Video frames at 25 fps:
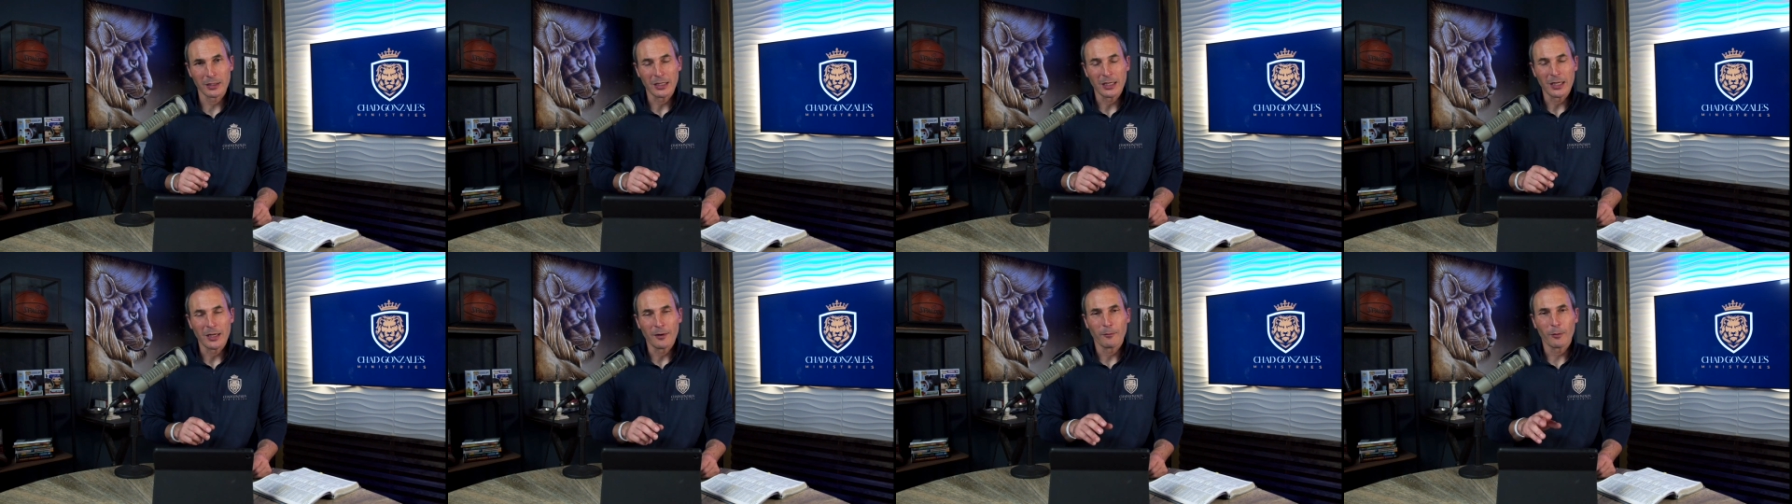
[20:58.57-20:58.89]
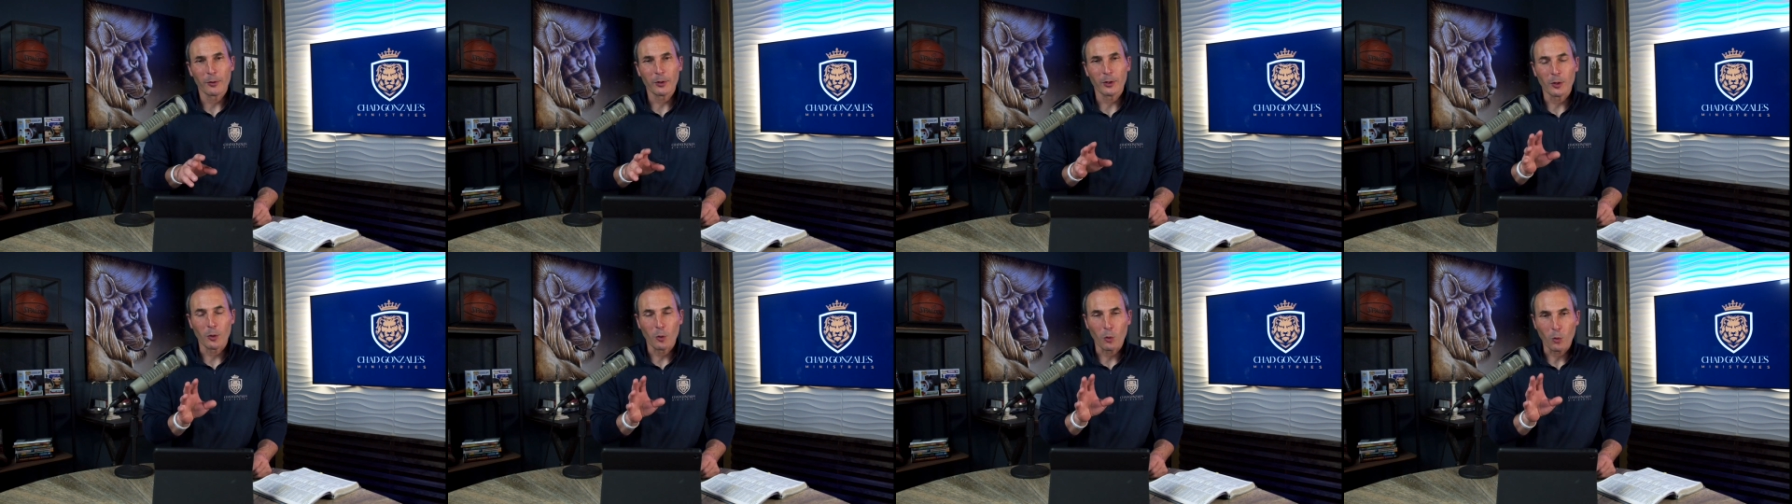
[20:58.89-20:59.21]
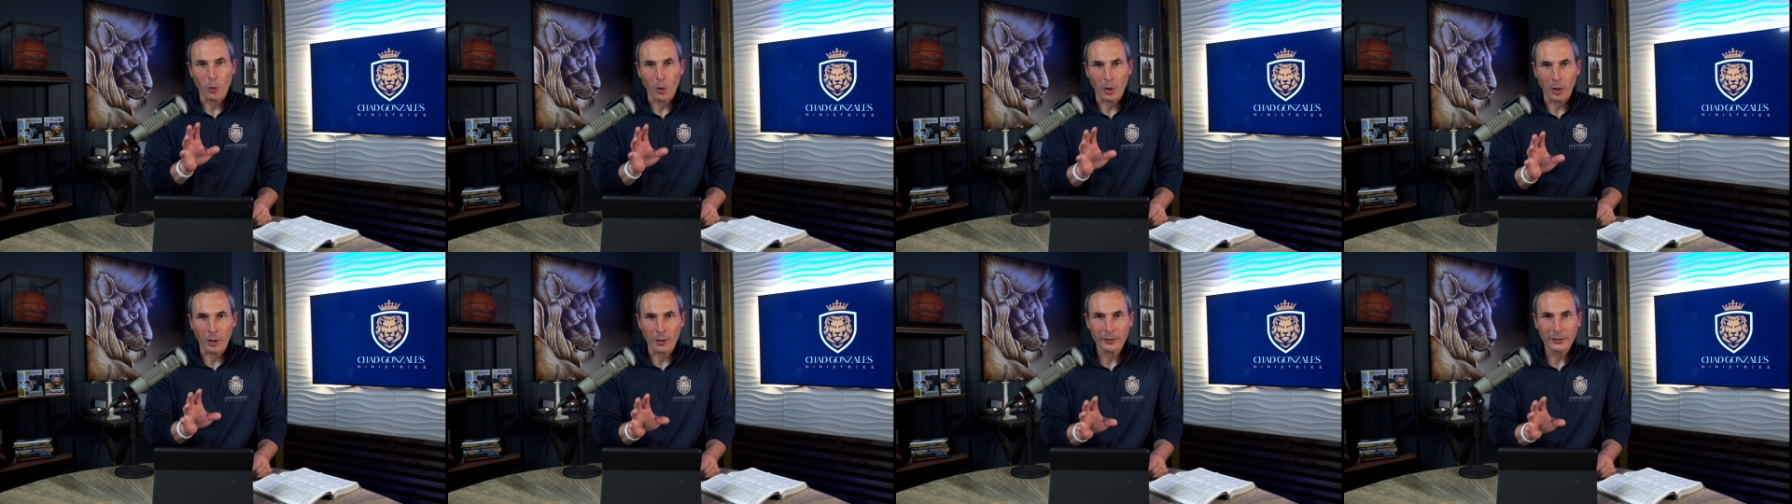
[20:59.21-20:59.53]
if we're going to
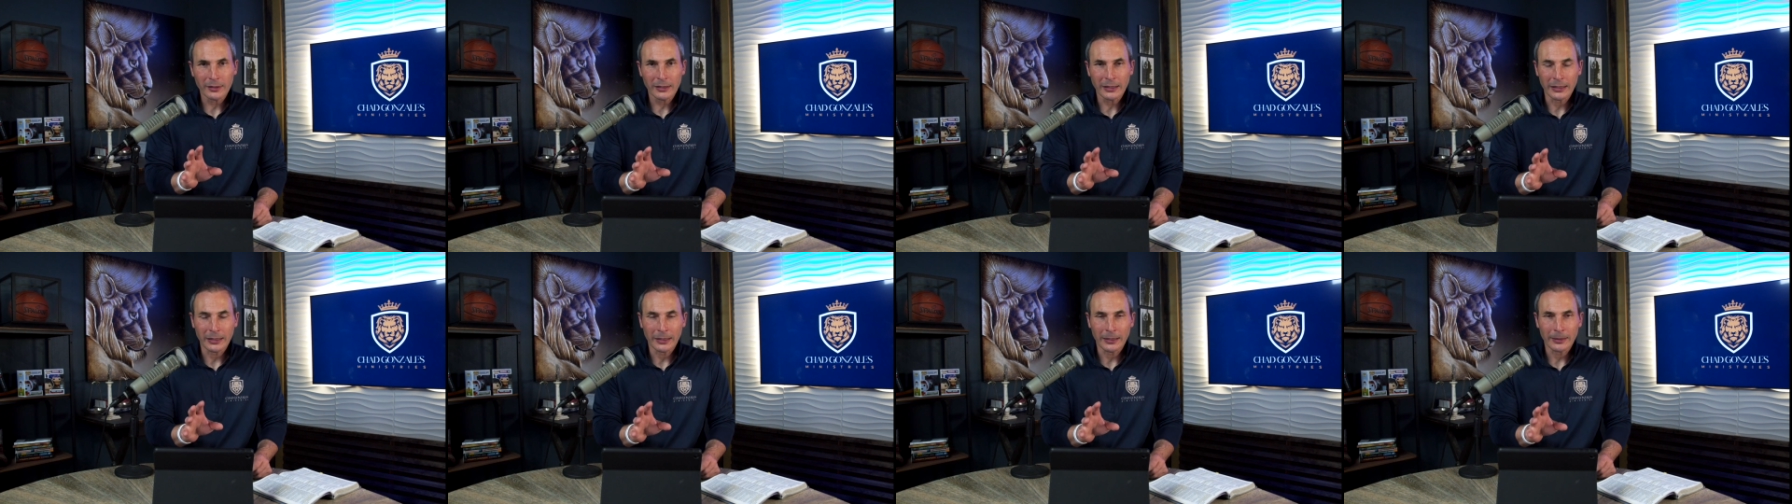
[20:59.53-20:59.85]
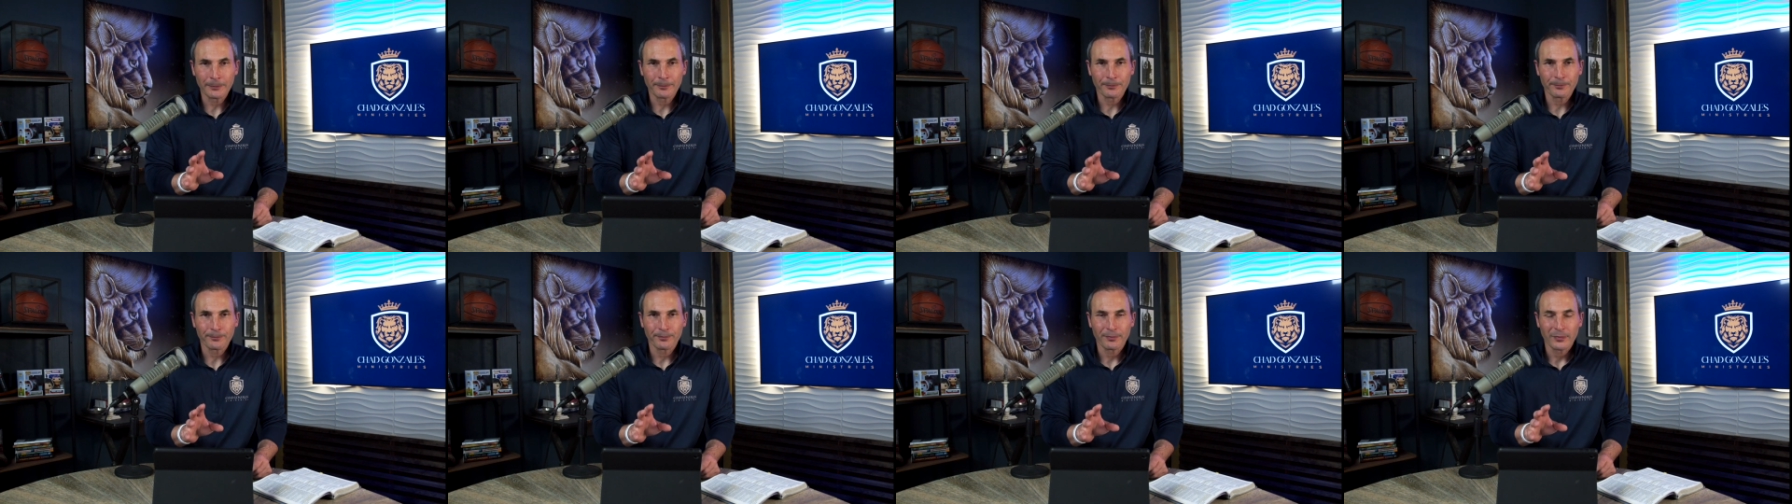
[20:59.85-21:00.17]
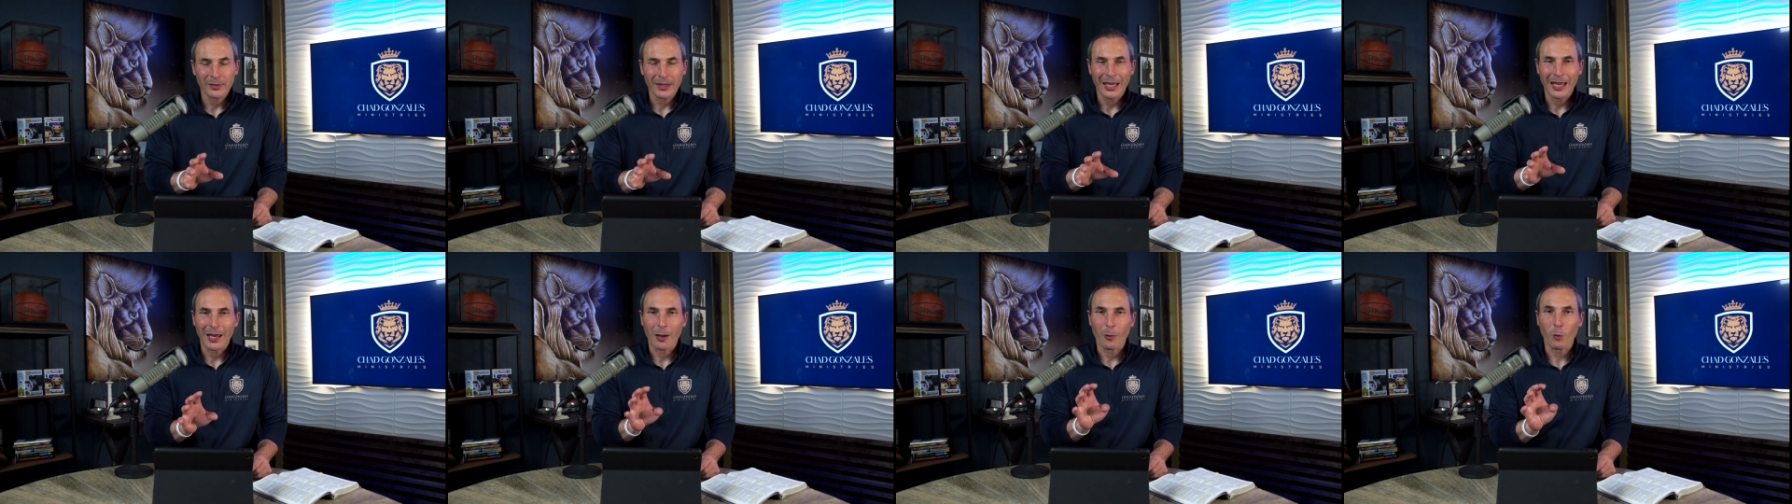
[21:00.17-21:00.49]
walk in
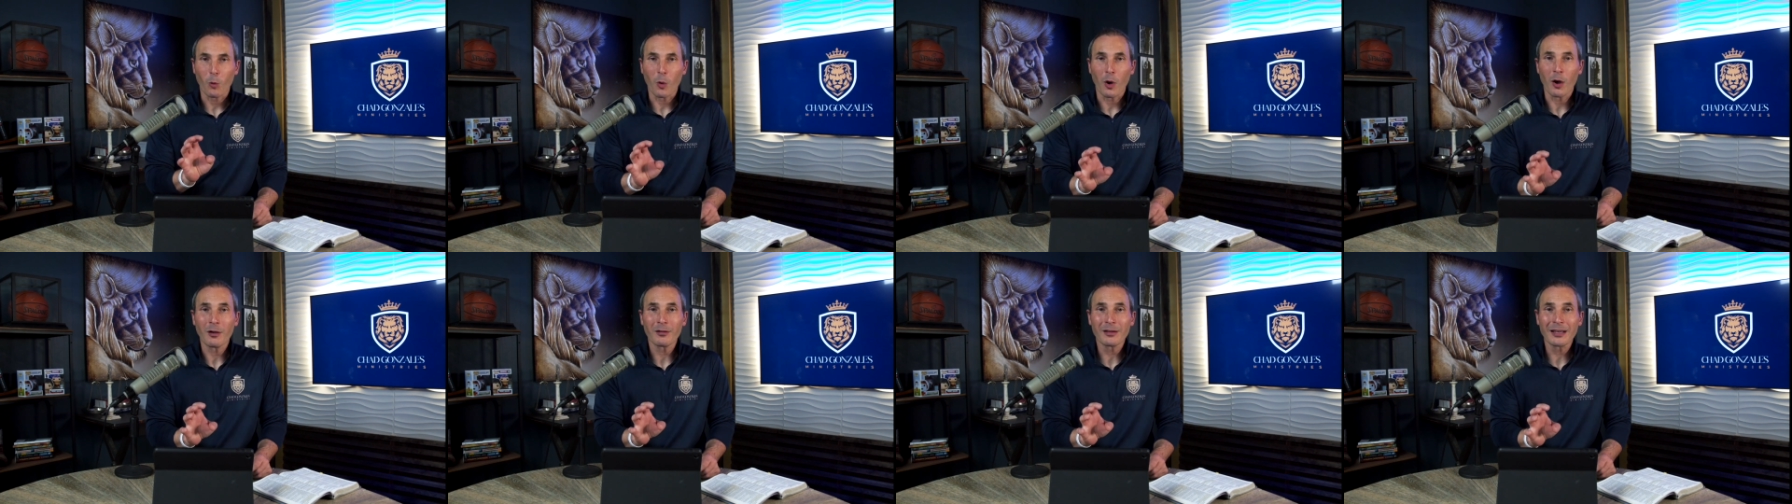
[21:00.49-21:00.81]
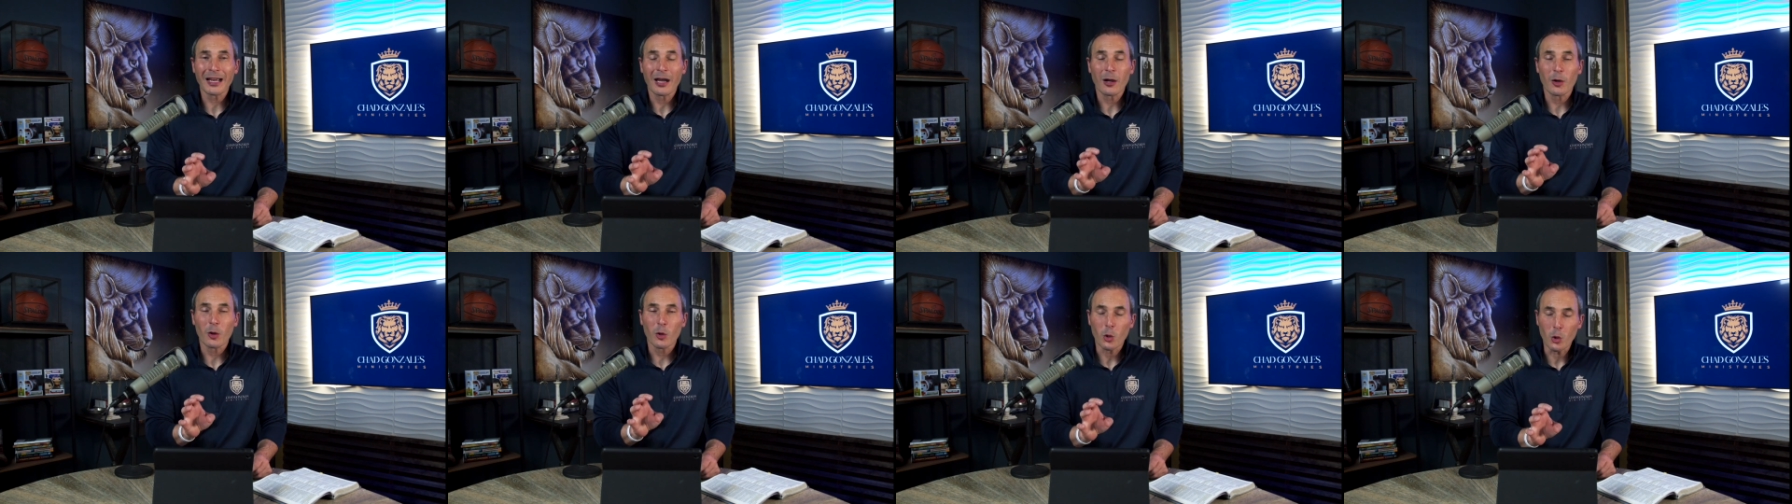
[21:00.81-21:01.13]
and walk out